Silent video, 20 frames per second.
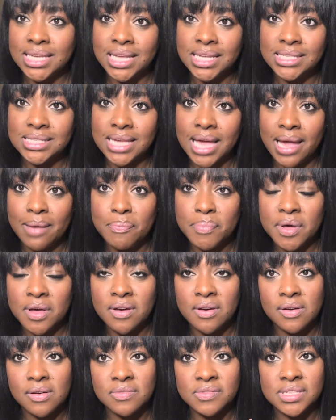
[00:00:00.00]
type
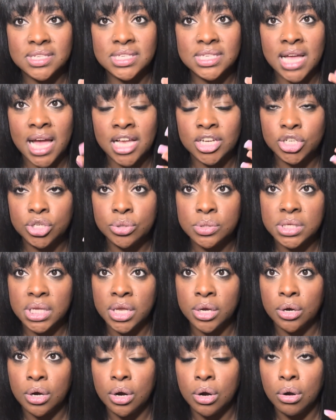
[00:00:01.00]
of statues
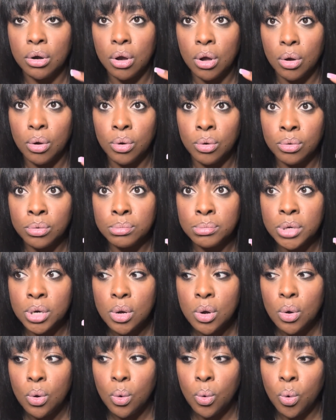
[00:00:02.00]
in her home,
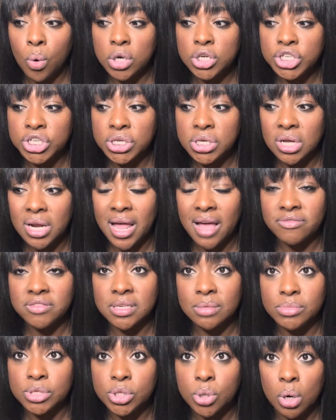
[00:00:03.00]
or she could have
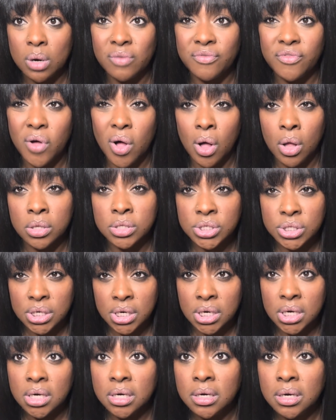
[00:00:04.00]
some sort of
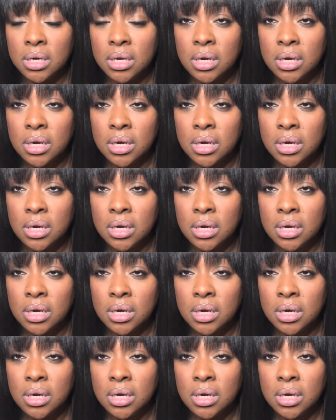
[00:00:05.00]
altar,